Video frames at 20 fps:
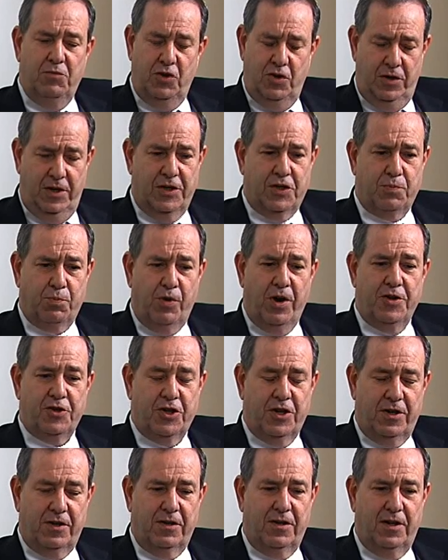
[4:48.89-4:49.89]
It's
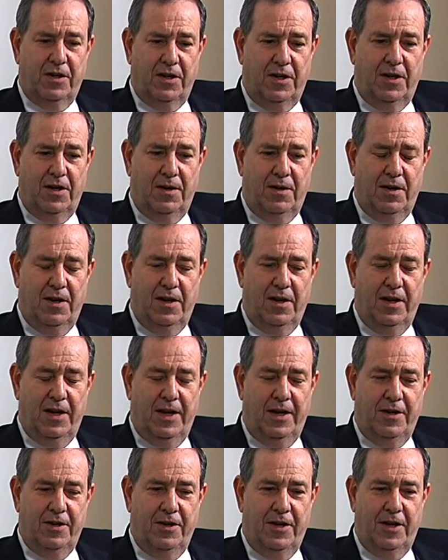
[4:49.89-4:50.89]
president,
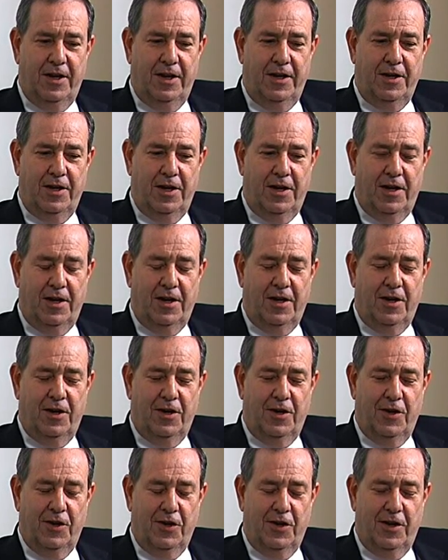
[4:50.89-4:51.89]
and
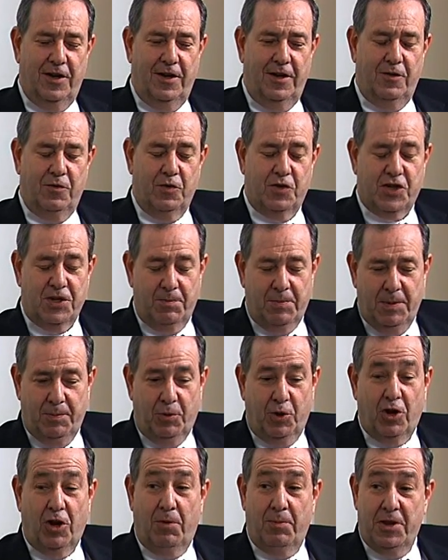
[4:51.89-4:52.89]
some
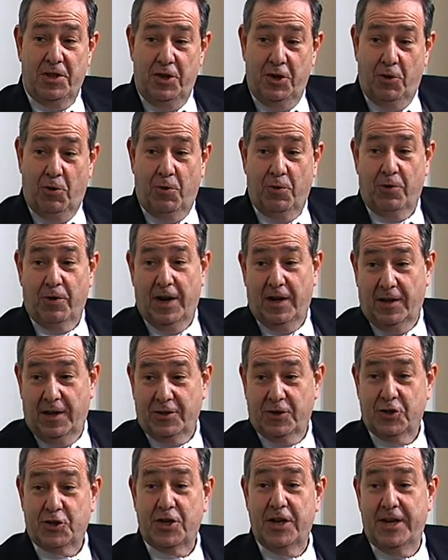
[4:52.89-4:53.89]
people call me the owner. I
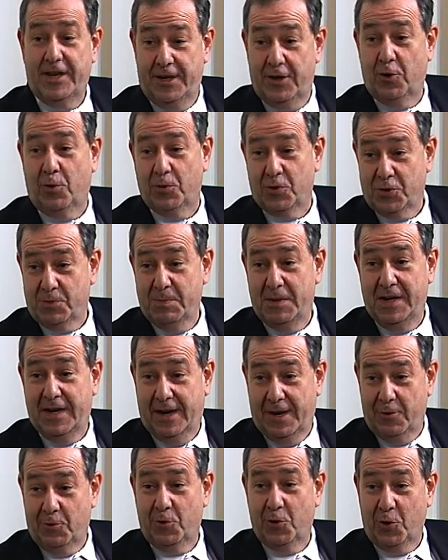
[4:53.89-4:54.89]
like to say it owns me,
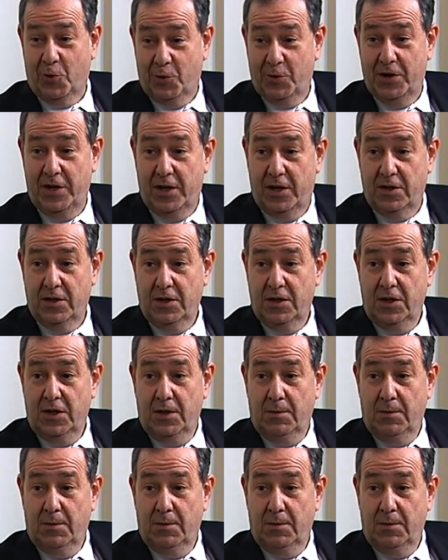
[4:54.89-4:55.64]
I don't own it.